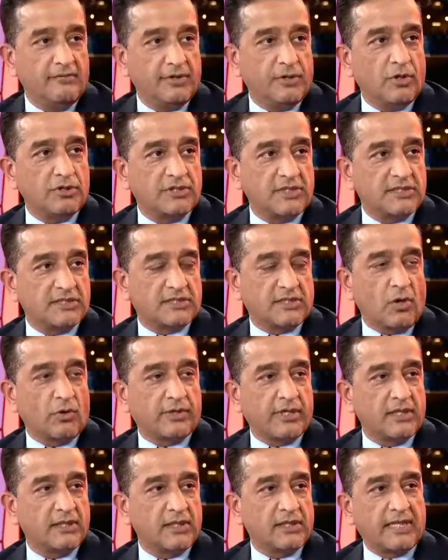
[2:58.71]
We're not just
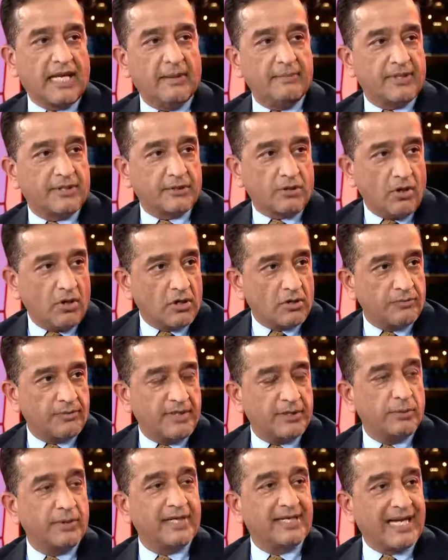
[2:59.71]
talking the climate talk, we are
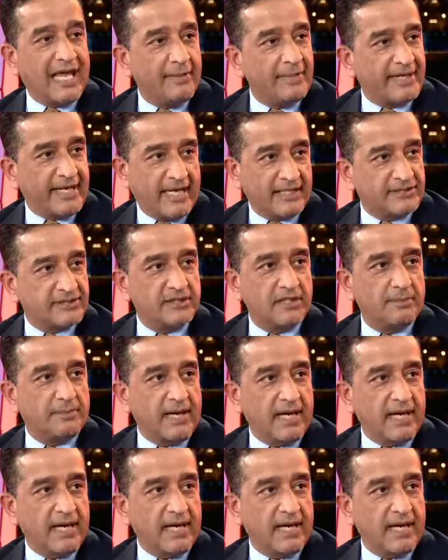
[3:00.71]
doing climate action in